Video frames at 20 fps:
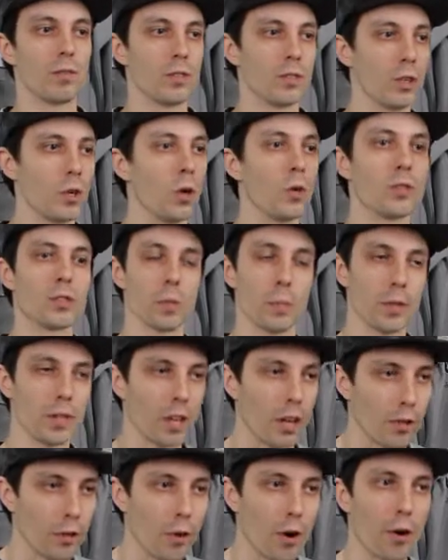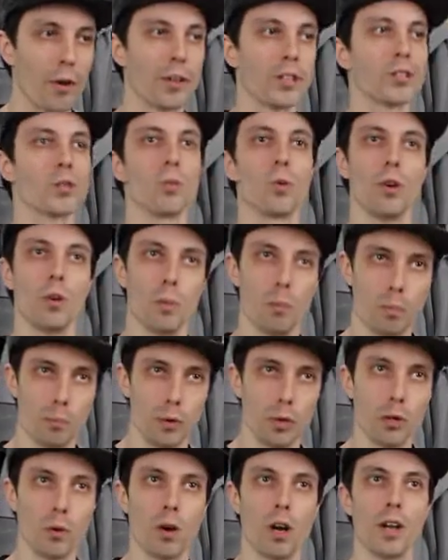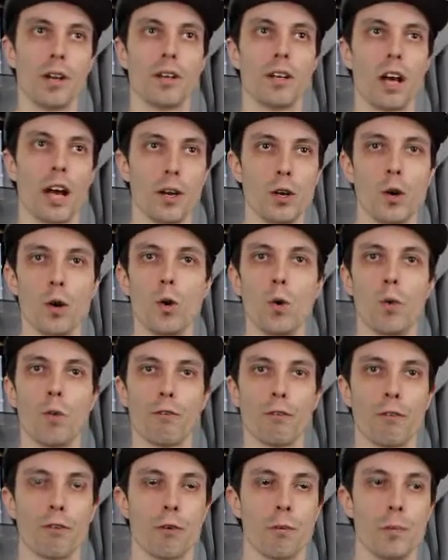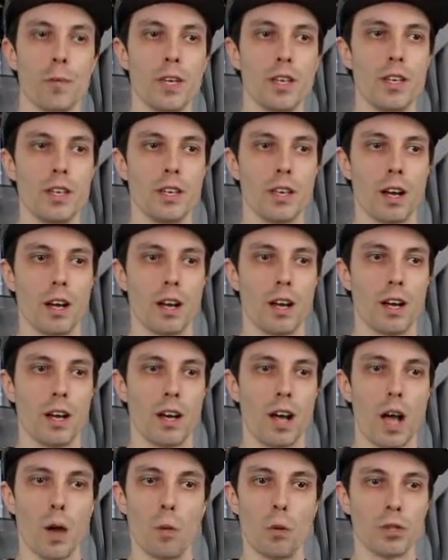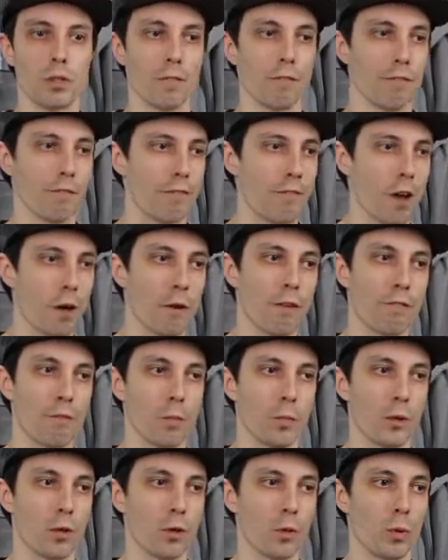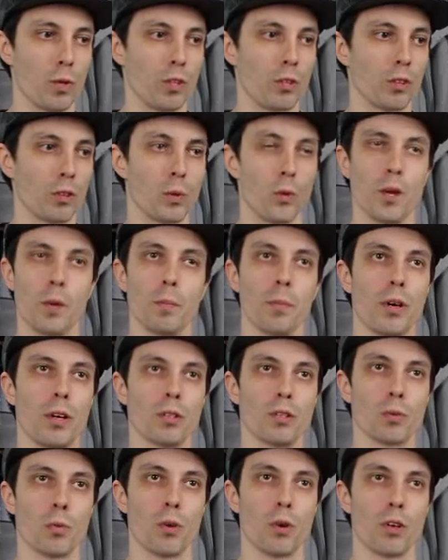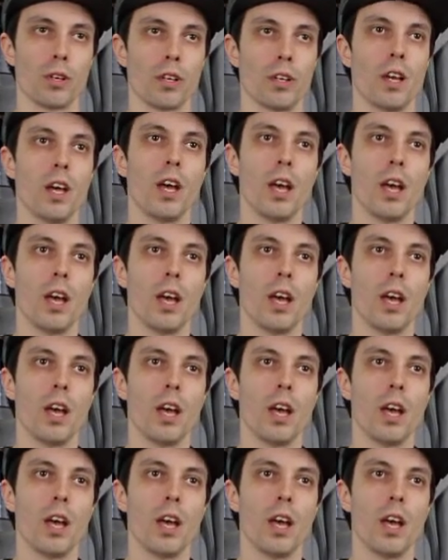you know, some of the other artists will put you on. I know for me, uh, I wasn't very familiar with Greenbelt's work,